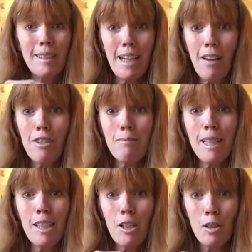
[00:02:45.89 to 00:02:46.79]

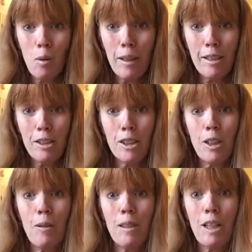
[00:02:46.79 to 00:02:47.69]
government lawyers
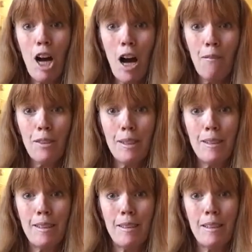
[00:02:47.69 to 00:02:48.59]
go to
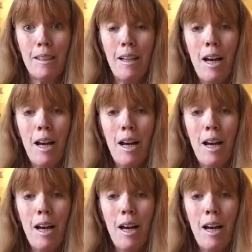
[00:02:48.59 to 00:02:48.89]
conferences